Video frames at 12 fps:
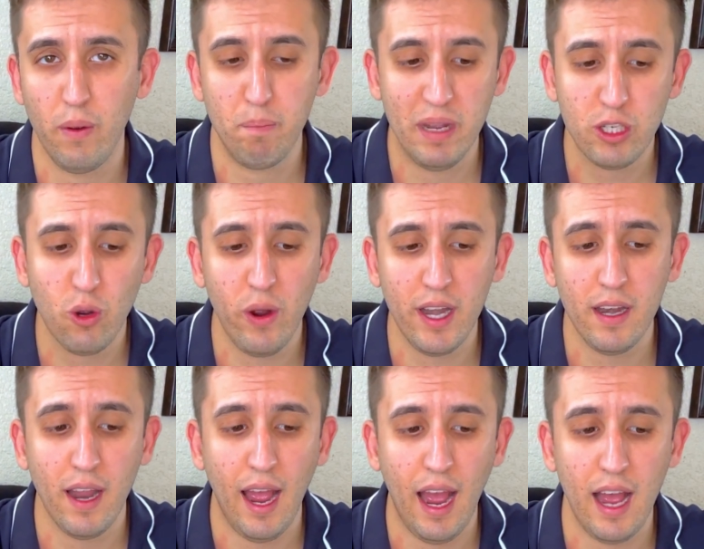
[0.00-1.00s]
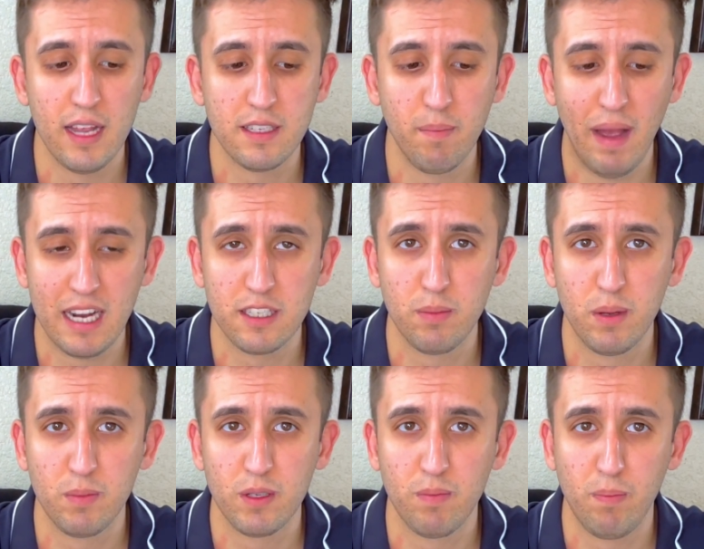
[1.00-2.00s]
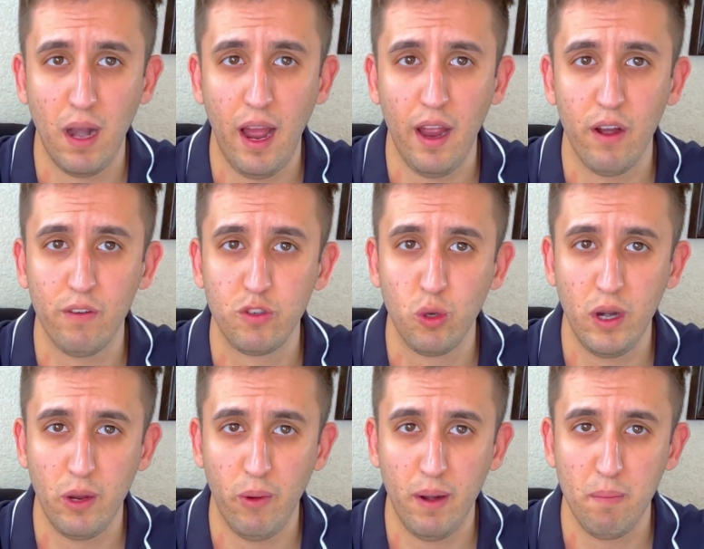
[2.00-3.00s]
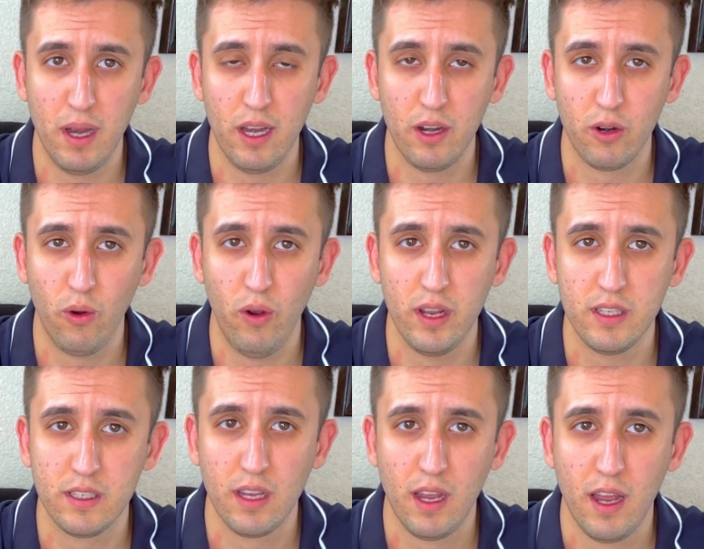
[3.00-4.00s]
Bitcoin has a maximum supply of 21 million coins,